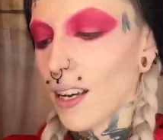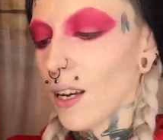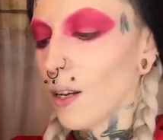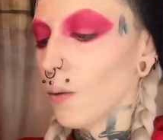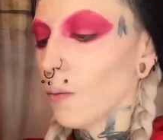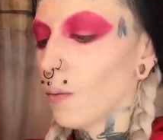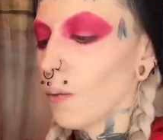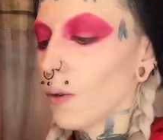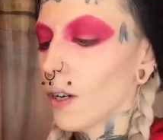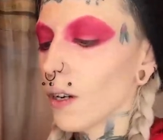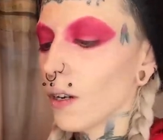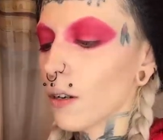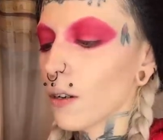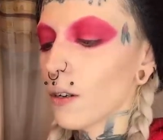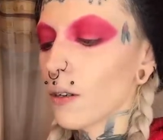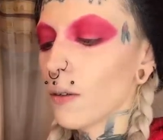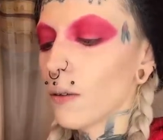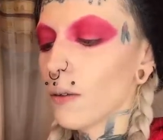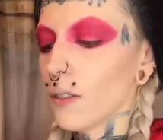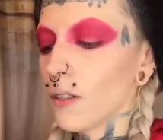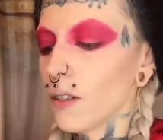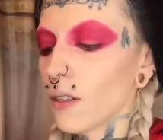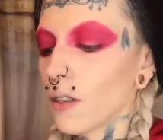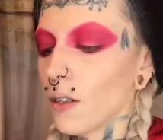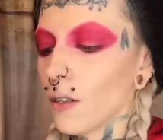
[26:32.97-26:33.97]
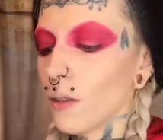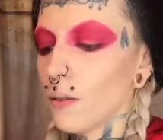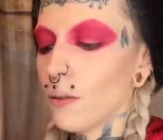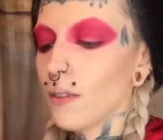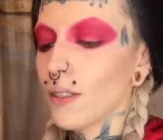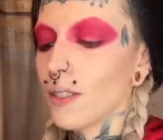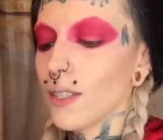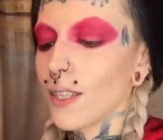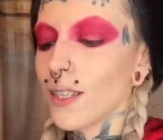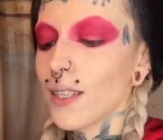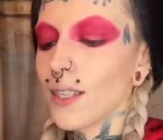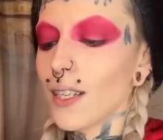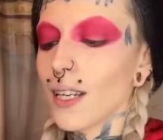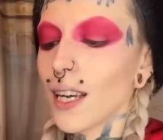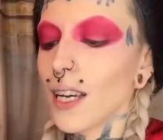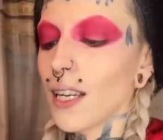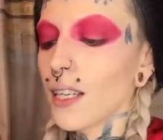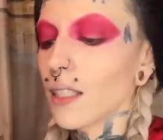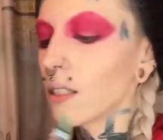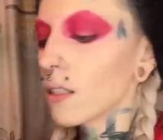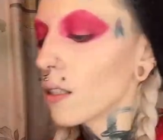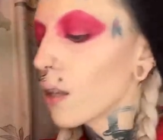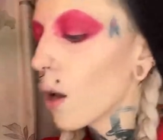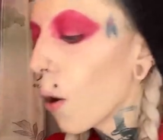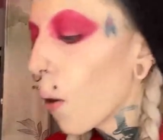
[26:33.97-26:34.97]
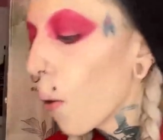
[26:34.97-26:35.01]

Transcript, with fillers: and we are going to use the nice